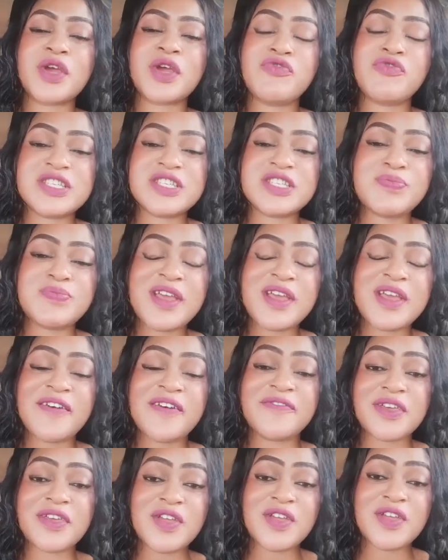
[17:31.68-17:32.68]
recipe
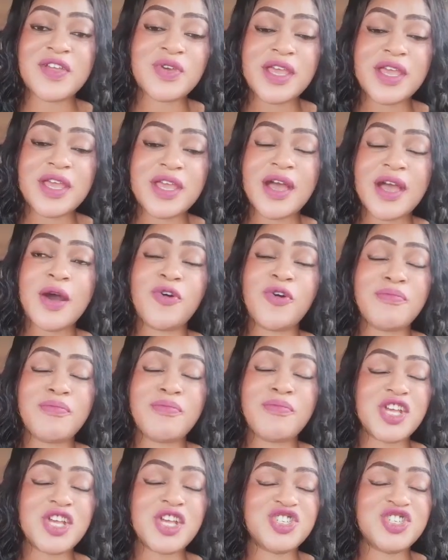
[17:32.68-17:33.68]
I've given you here
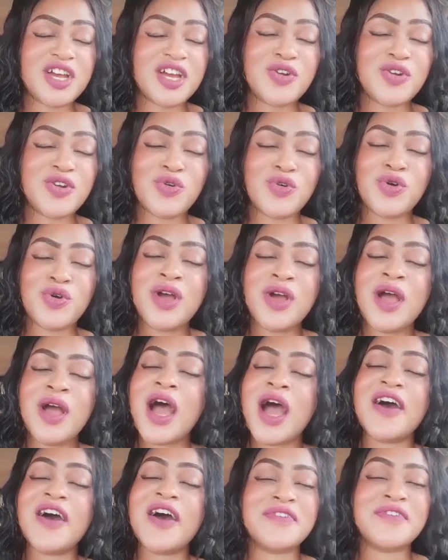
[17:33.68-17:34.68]
on my channel,
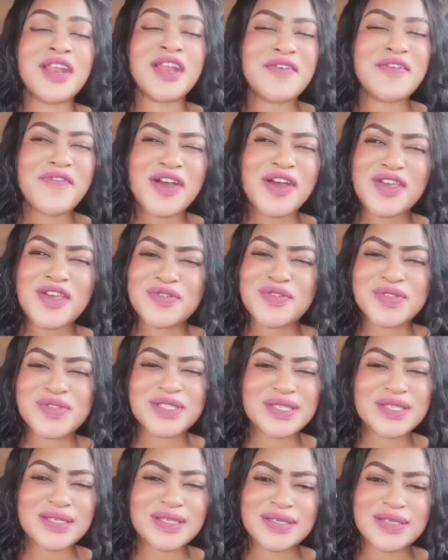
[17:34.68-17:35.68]
I've never
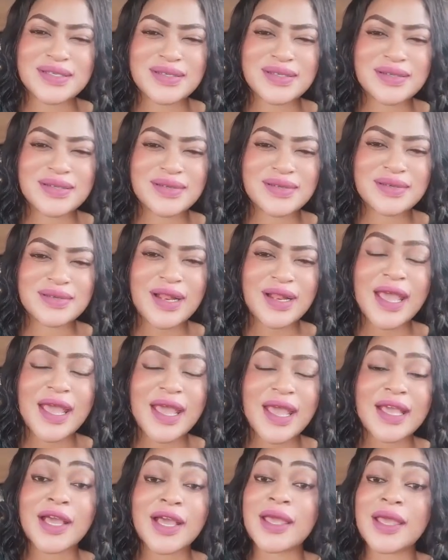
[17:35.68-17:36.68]
used it
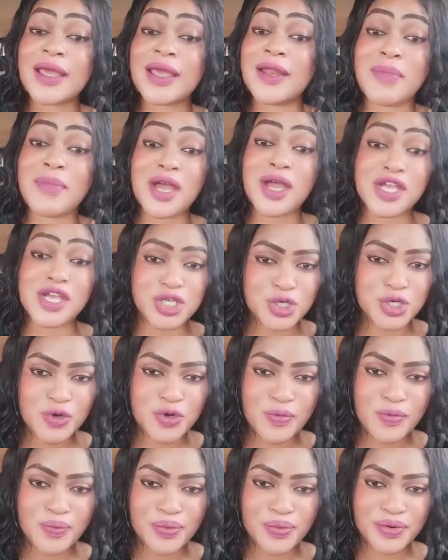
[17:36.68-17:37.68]
like in my
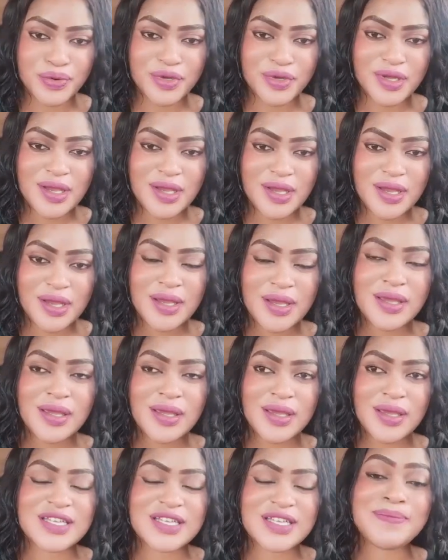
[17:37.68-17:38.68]
shop.
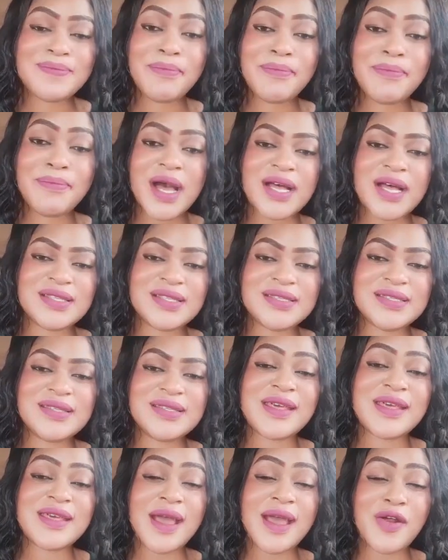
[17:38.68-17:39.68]
Yes, but
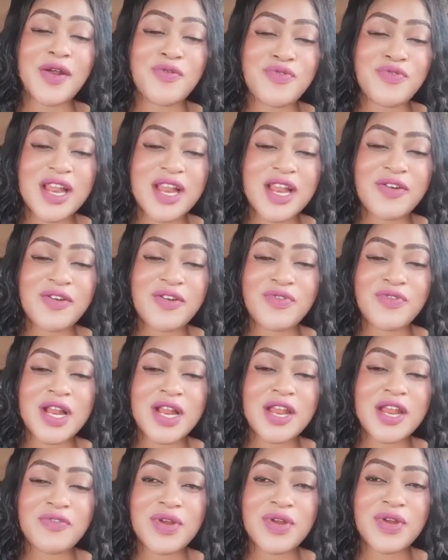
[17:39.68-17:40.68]
they are really,
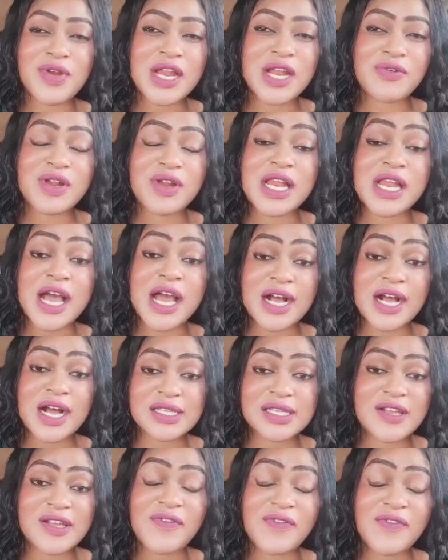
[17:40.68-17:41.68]
really, really, really
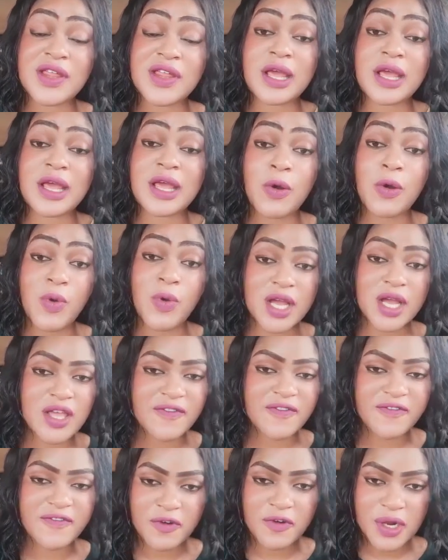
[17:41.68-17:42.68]
active, and they are
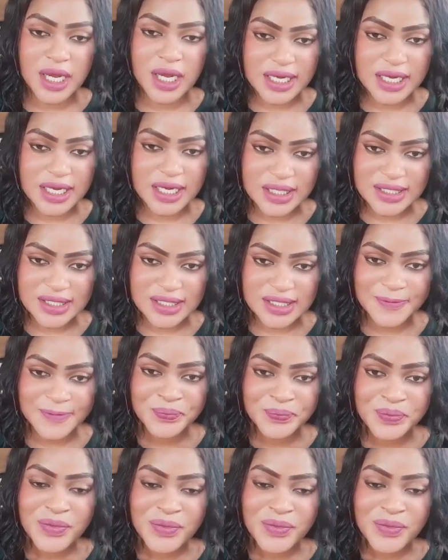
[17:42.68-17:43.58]
working for ladies.